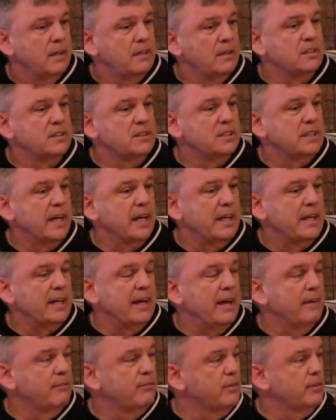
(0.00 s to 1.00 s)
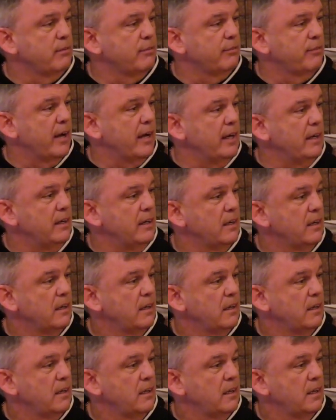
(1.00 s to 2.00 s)
in the second half of the fight
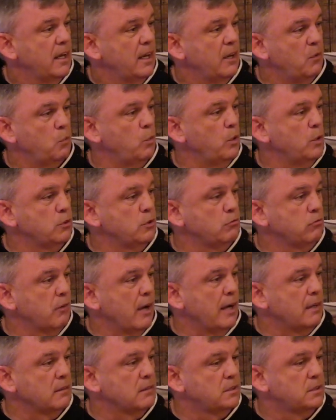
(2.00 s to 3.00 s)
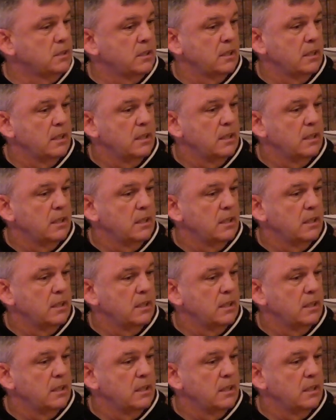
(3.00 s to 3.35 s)
and wins rounds.